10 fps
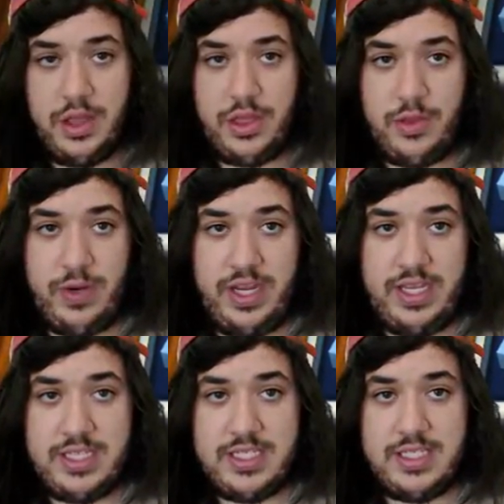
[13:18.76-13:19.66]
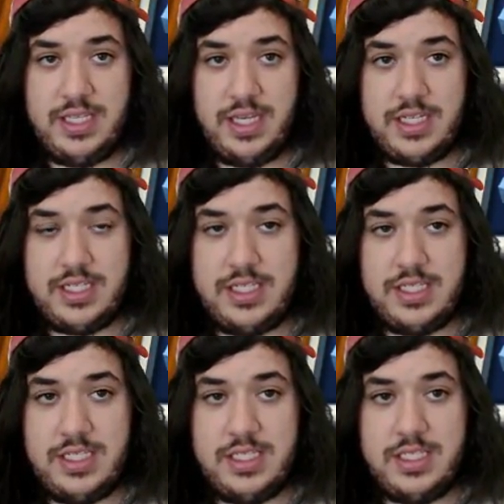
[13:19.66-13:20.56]
3, 6,
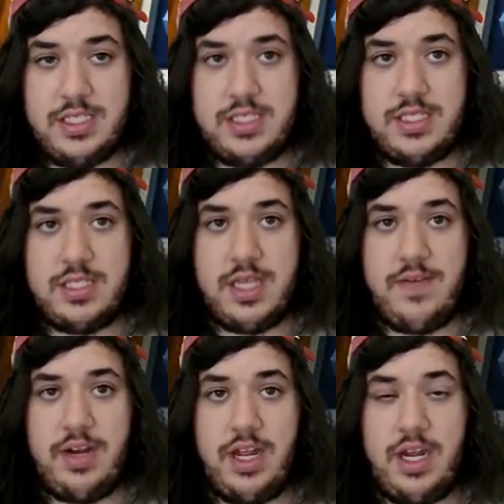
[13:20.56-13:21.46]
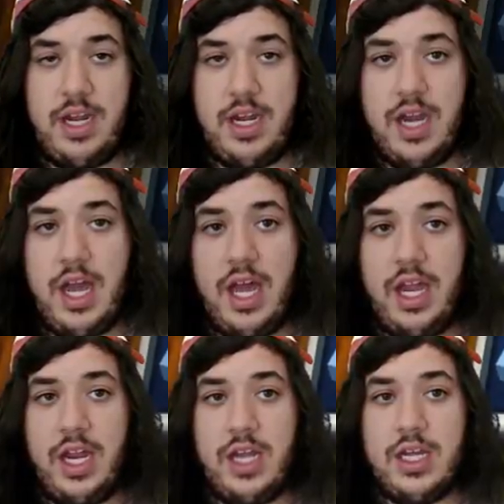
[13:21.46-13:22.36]
7, 8,
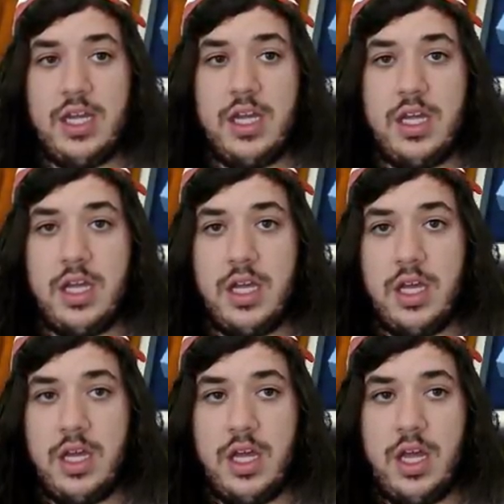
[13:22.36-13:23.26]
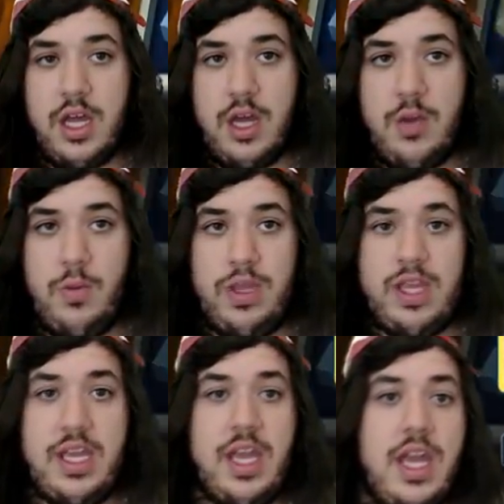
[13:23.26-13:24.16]
9. We
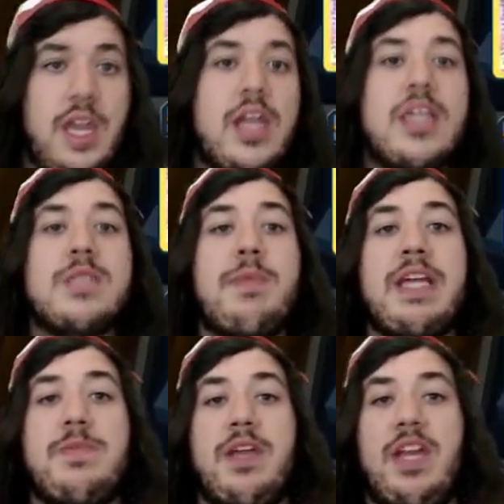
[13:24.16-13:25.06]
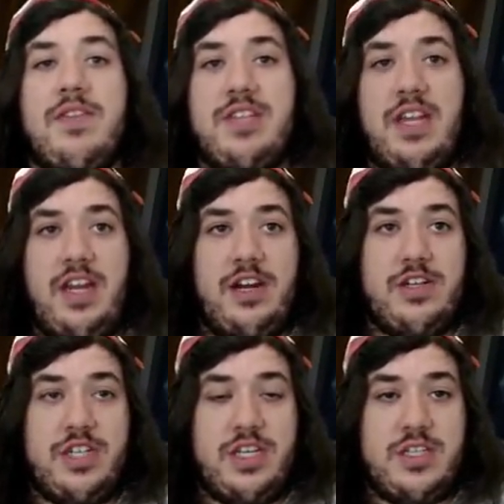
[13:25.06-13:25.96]
can't, can Spacebee can give us any
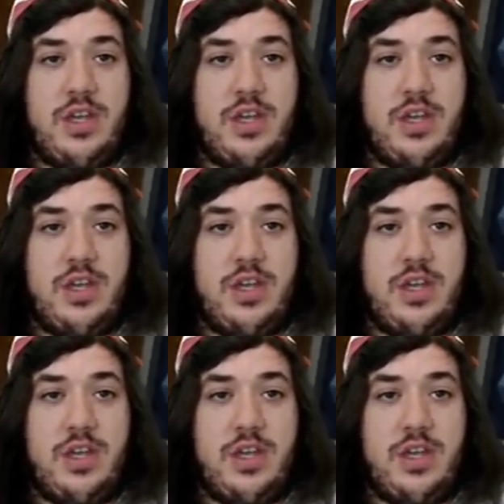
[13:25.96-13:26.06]
energies?